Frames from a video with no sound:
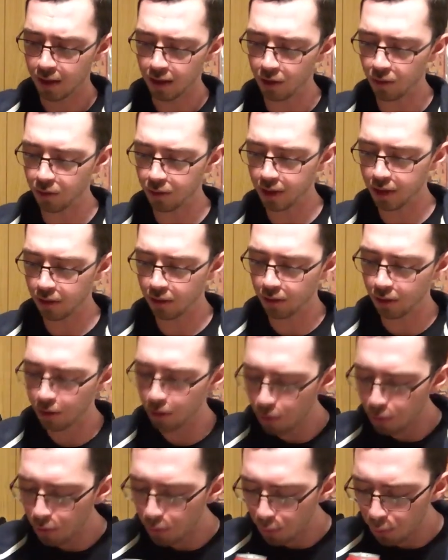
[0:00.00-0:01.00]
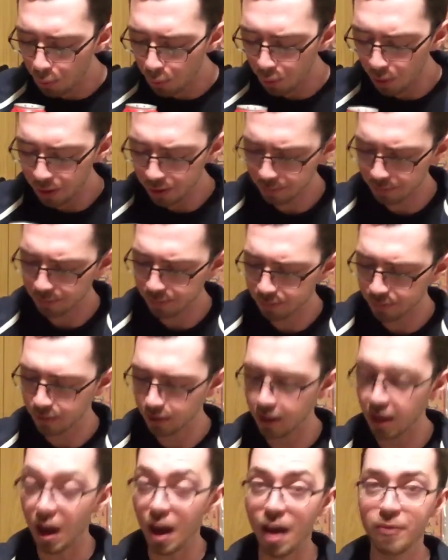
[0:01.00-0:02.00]
The only other
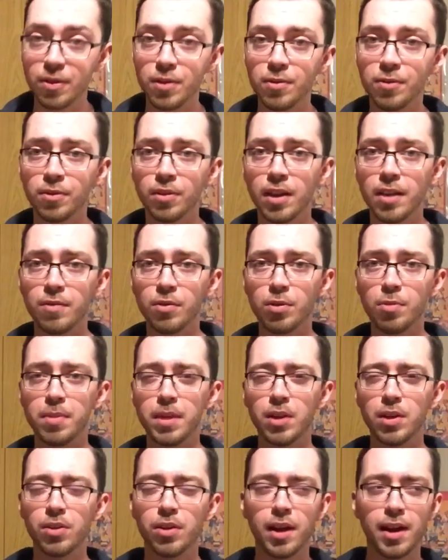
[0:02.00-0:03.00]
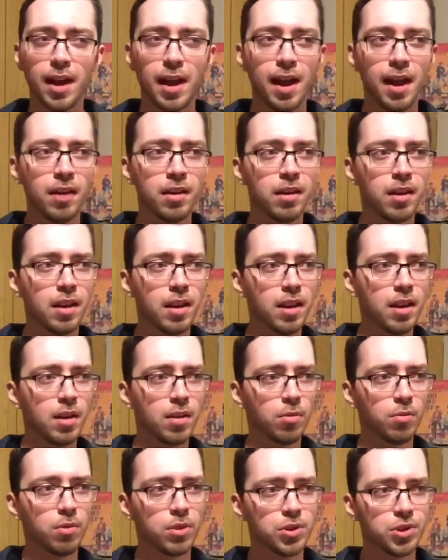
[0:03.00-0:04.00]
coffee flavored beer I had
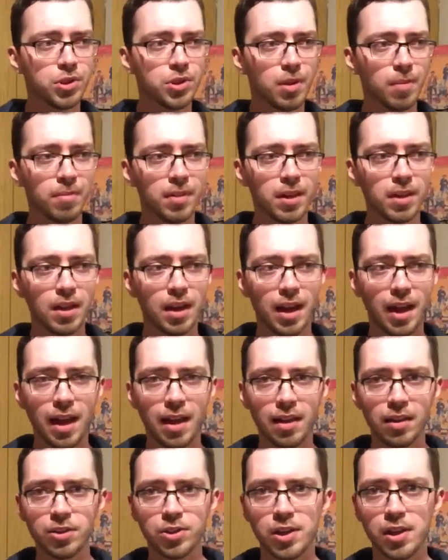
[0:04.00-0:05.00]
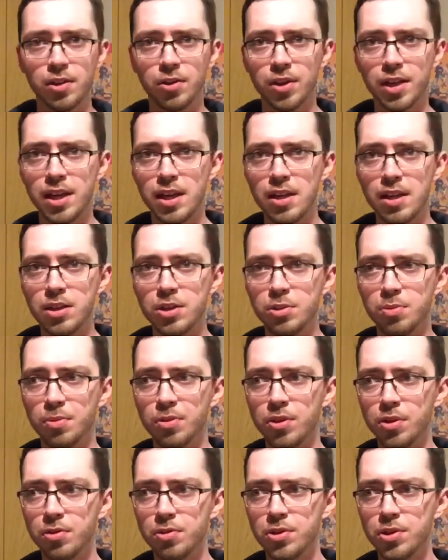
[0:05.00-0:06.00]
was something that Alexander Keith's
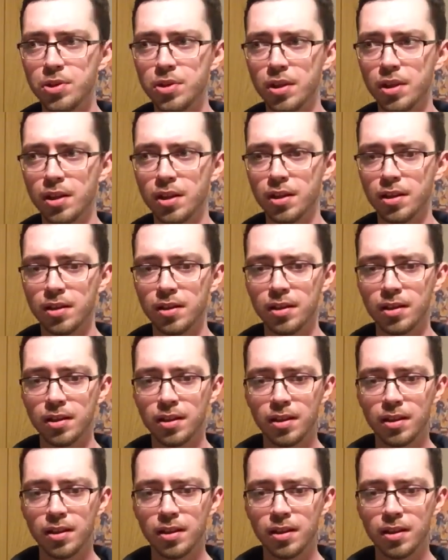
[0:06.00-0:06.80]
produced uh,